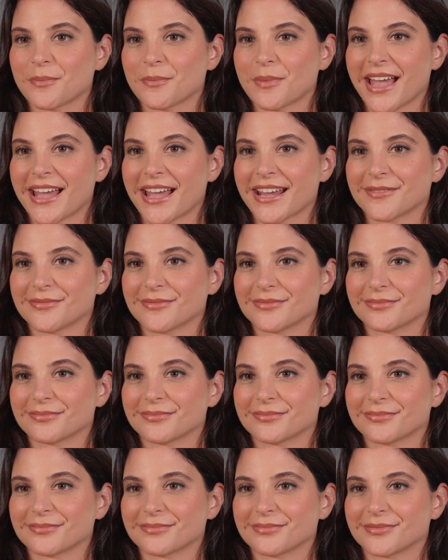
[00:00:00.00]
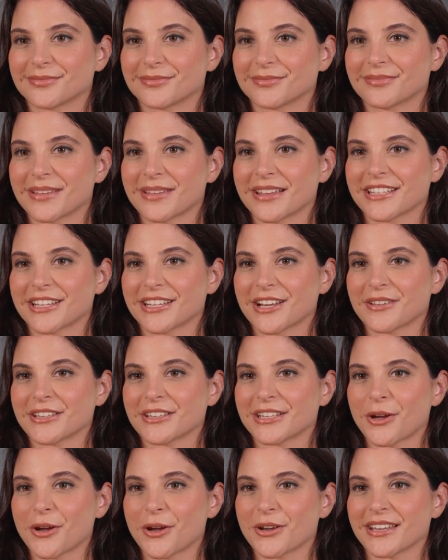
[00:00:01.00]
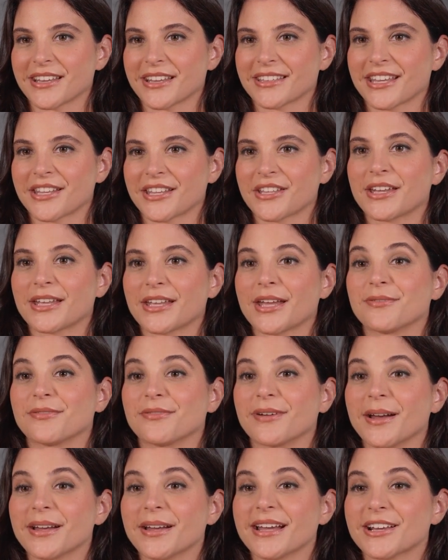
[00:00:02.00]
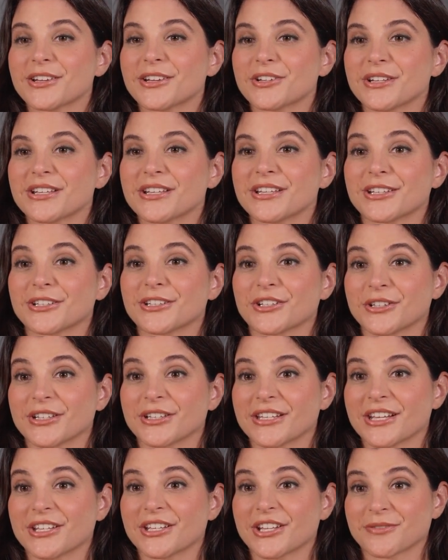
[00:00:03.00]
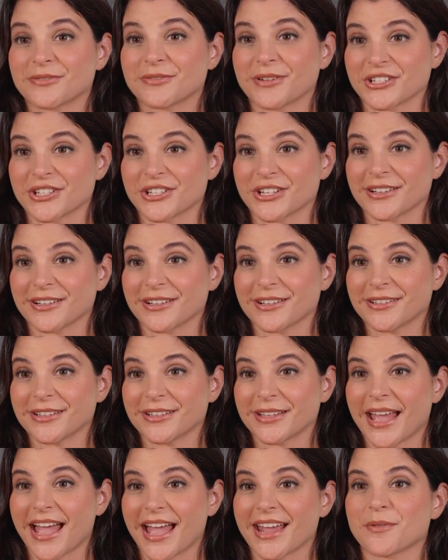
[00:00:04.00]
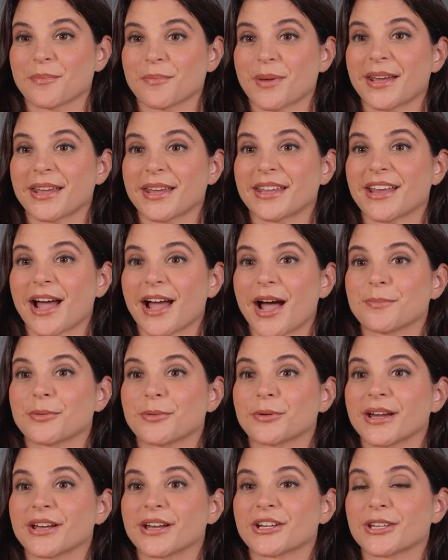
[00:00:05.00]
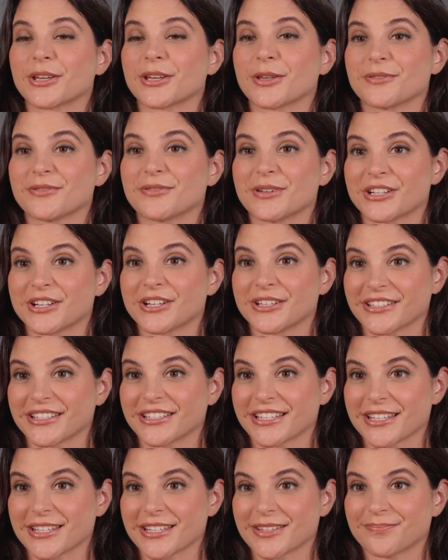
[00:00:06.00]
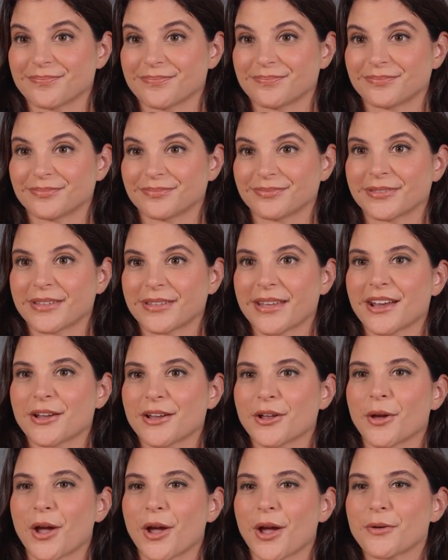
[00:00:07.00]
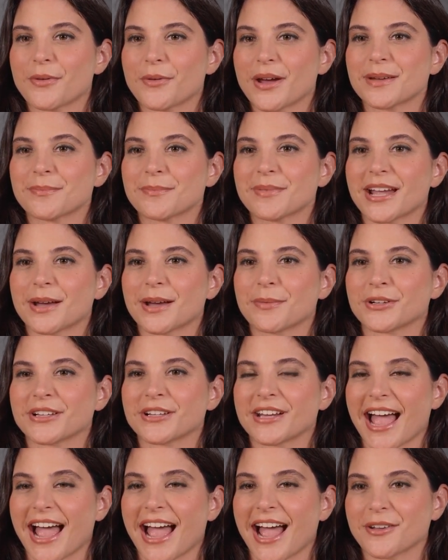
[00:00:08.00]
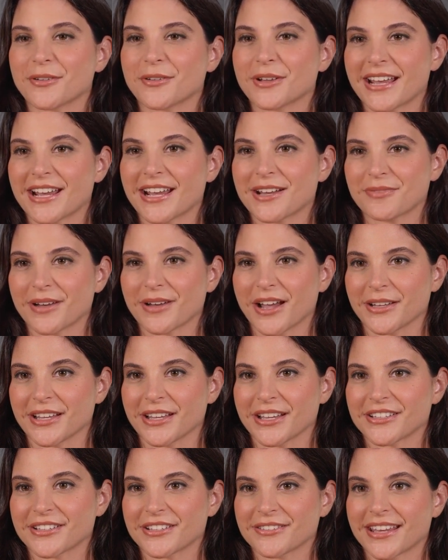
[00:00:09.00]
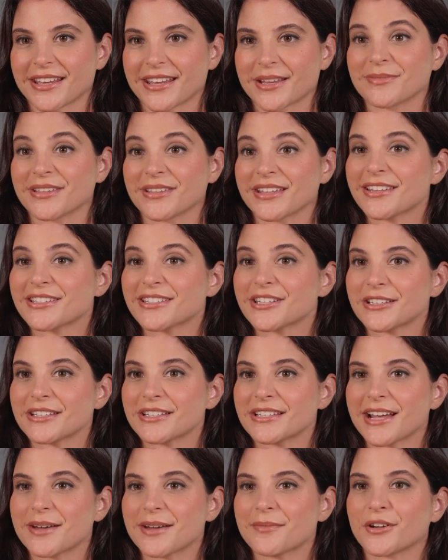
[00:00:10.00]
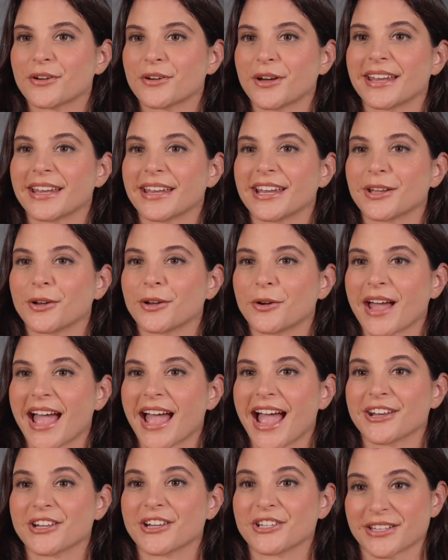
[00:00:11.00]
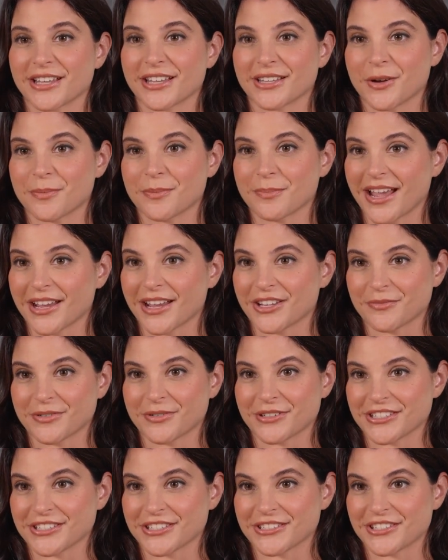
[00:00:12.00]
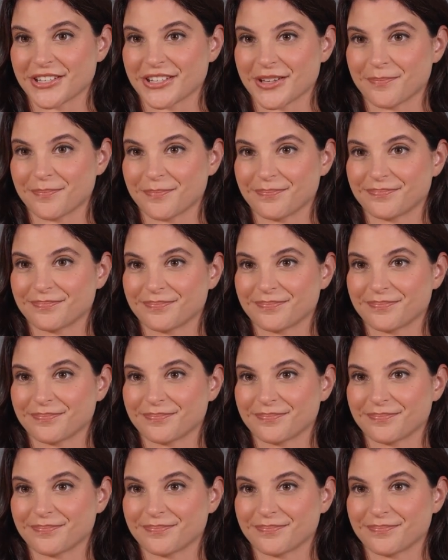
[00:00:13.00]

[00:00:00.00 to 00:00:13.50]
way. This gives the organization a very interesting strategic vision, as well as operational efficiency. And you'll already be able to aggregate various themes into the same training or action in your management system.